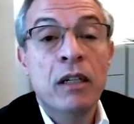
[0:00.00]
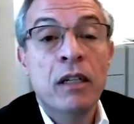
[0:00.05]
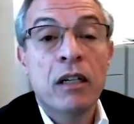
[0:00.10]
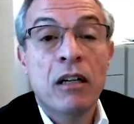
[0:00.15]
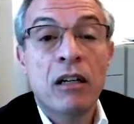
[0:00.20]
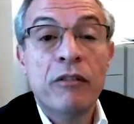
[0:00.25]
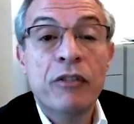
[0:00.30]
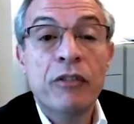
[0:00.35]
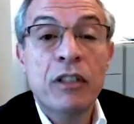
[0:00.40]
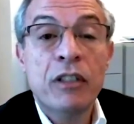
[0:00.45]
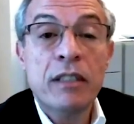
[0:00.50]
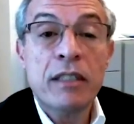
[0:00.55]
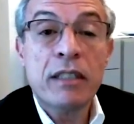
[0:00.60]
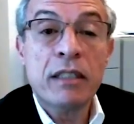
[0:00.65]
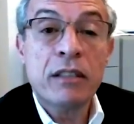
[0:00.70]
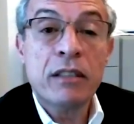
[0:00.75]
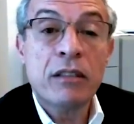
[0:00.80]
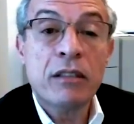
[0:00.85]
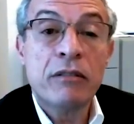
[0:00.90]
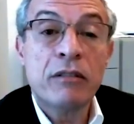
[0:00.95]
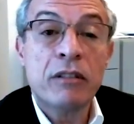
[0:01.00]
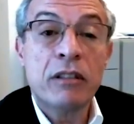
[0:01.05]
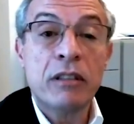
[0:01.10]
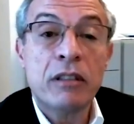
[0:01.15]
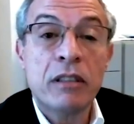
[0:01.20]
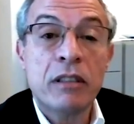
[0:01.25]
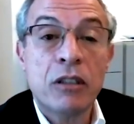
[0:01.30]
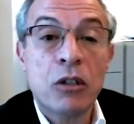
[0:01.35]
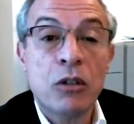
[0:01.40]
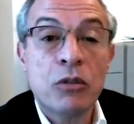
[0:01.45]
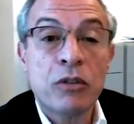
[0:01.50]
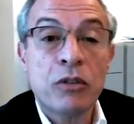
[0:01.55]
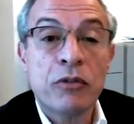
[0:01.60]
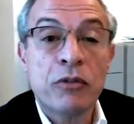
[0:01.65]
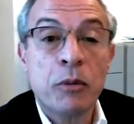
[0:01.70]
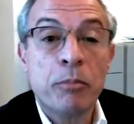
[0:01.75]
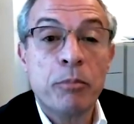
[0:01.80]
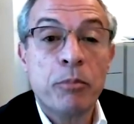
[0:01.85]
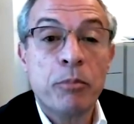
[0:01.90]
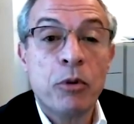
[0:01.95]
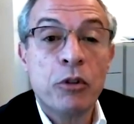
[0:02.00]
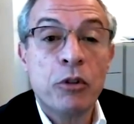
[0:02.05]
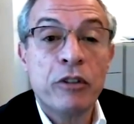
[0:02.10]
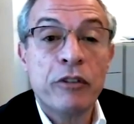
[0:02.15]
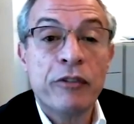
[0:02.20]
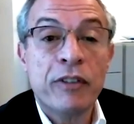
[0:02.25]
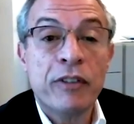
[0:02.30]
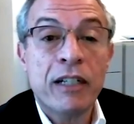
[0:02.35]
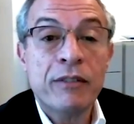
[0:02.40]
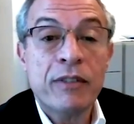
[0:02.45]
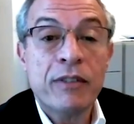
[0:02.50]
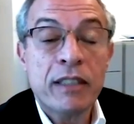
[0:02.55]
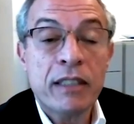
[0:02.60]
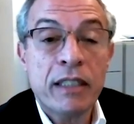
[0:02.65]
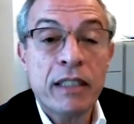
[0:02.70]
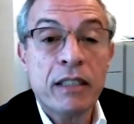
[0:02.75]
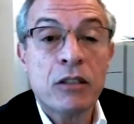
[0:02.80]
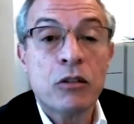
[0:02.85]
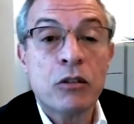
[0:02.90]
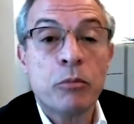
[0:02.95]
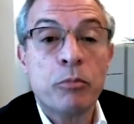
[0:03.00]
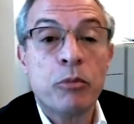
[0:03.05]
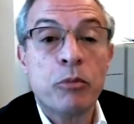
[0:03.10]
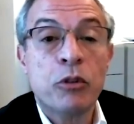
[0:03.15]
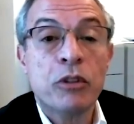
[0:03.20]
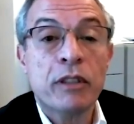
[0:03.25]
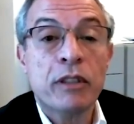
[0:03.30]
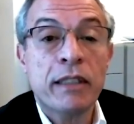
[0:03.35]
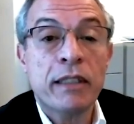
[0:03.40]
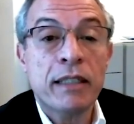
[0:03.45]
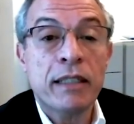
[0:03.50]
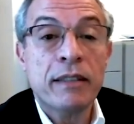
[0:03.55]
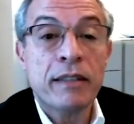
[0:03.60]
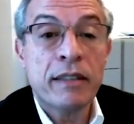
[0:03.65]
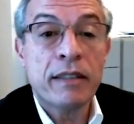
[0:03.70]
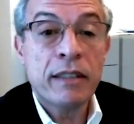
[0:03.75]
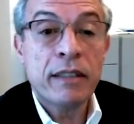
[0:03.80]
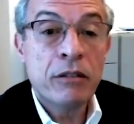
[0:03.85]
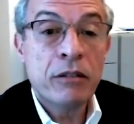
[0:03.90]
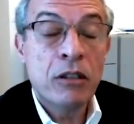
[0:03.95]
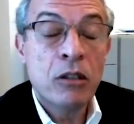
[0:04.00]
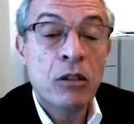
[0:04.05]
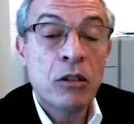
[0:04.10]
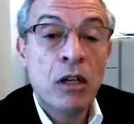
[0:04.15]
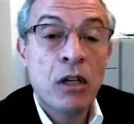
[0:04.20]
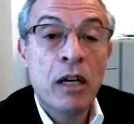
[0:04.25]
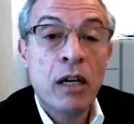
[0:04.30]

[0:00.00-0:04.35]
Confidence interval goes from 0.56 to 0.90,